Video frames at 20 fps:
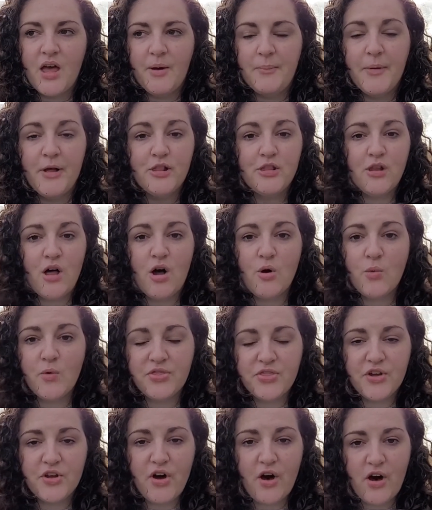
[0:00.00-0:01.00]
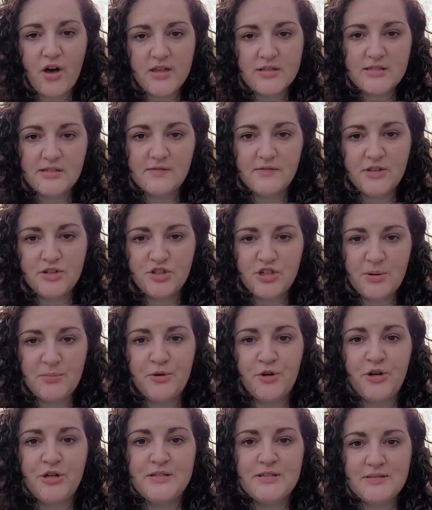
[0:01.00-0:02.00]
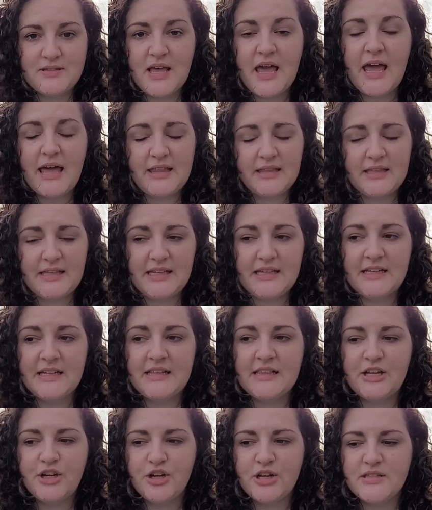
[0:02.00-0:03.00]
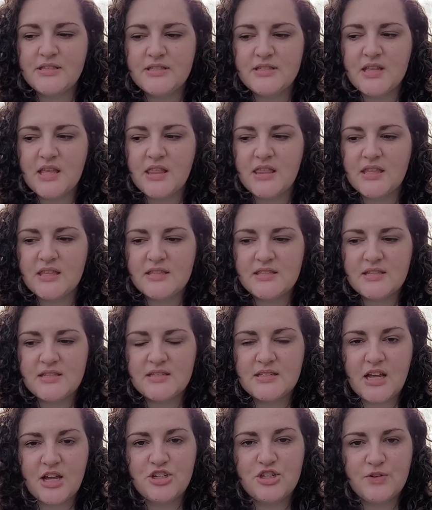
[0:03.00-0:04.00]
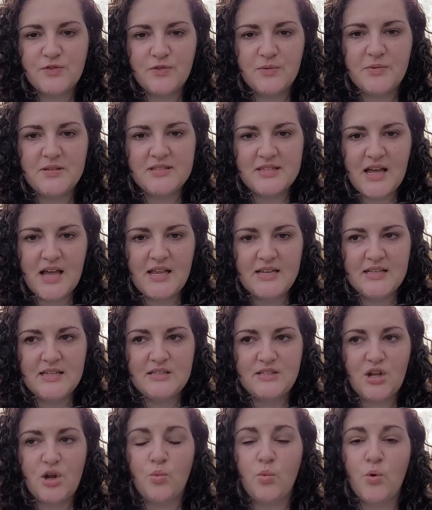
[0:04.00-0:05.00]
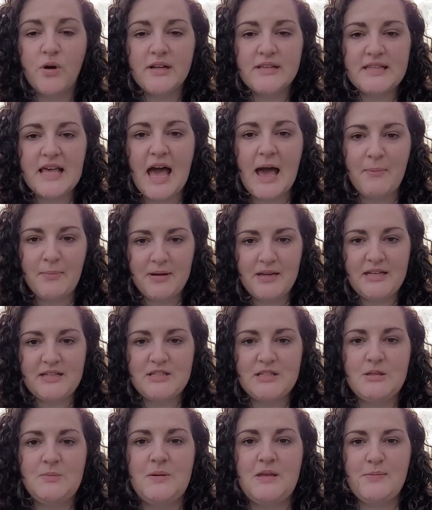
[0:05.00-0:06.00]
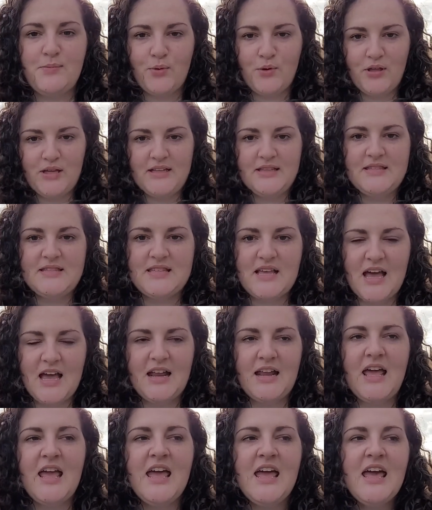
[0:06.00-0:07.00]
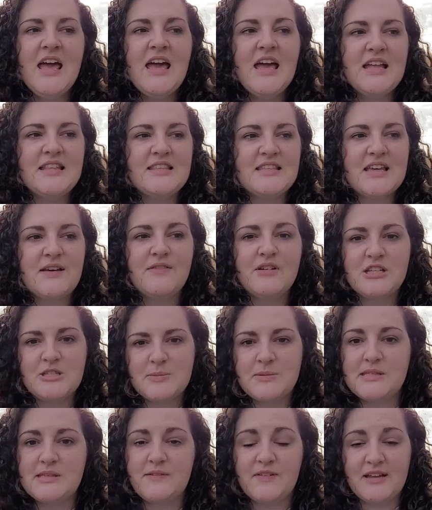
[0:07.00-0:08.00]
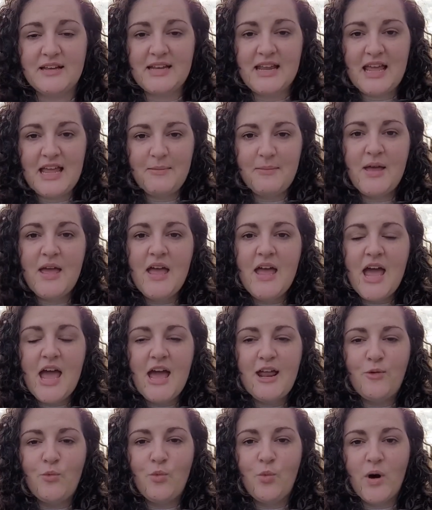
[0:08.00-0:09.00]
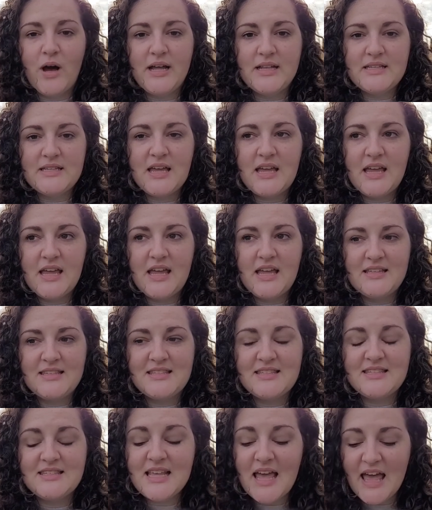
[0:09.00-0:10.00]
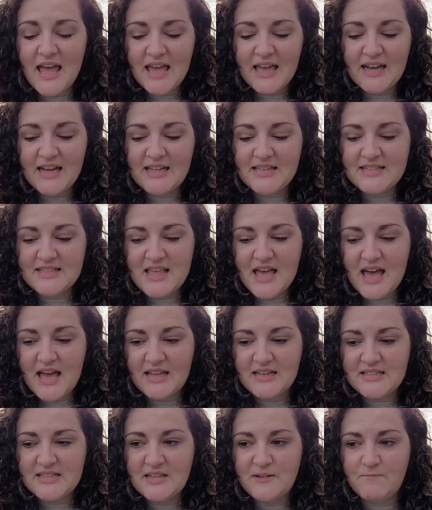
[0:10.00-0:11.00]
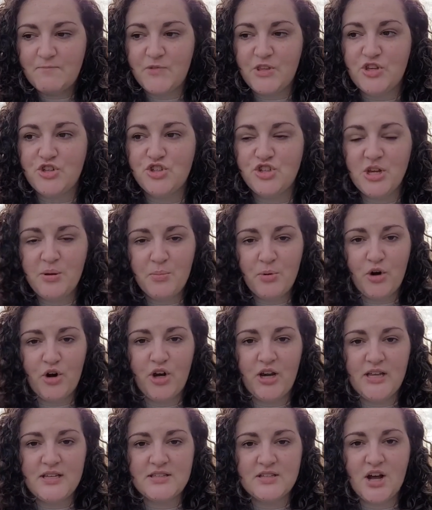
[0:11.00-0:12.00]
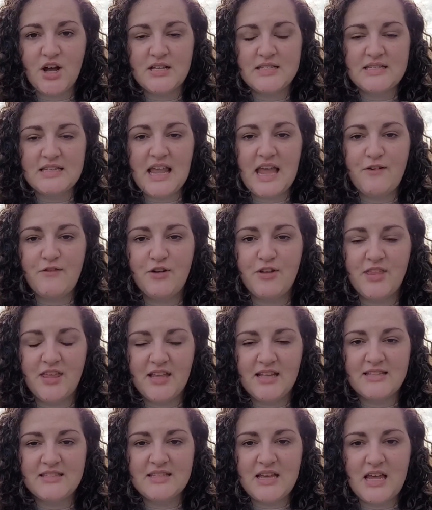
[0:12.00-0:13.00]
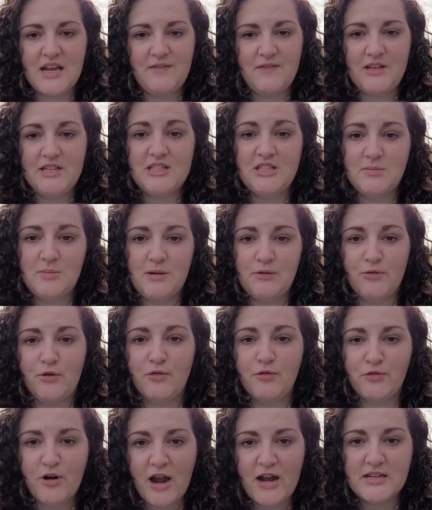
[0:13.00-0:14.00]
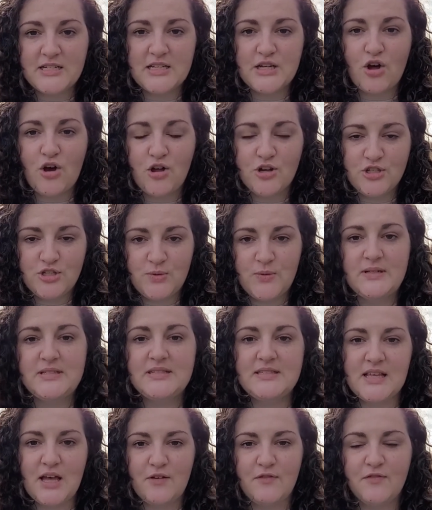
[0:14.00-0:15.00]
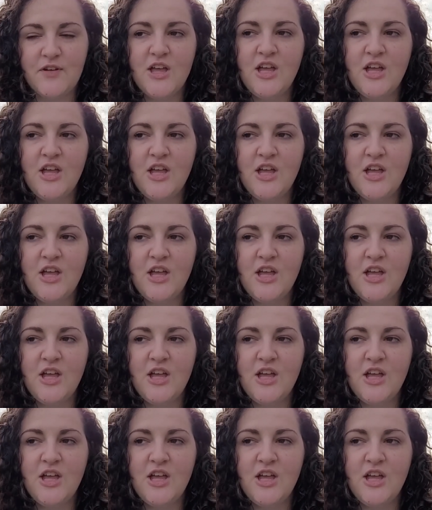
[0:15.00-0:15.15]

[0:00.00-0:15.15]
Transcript: along with the cause of the shimmer is alien, there is this discussion from the scientists on what is happening to the people inside. It's given a specific name, and what is said is that the shimmer is causing everything inside of it to be refracted onto itself.